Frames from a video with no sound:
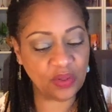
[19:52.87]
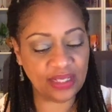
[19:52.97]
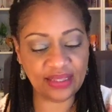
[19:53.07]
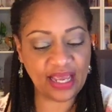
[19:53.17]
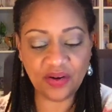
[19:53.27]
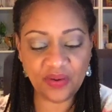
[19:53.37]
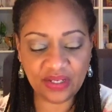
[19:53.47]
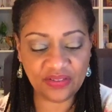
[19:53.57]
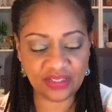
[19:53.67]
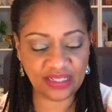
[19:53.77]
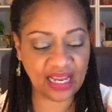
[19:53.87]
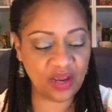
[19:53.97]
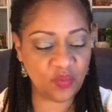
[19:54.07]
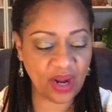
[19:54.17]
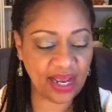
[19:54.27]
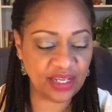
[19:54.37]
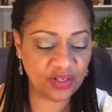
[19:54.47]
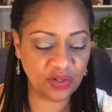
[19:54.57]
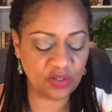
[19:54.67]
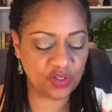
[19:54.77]
and they don't understand why
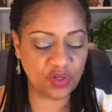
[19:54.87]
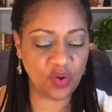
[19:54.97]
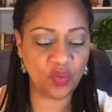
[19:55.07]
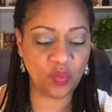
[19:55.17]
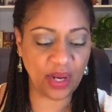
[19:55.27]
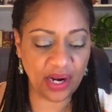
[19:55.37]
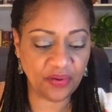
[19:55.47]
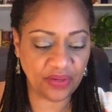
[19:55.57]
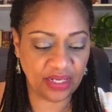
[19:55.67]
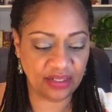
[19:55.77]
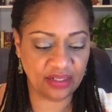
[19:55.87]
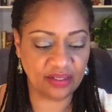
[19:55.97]
you're so worried.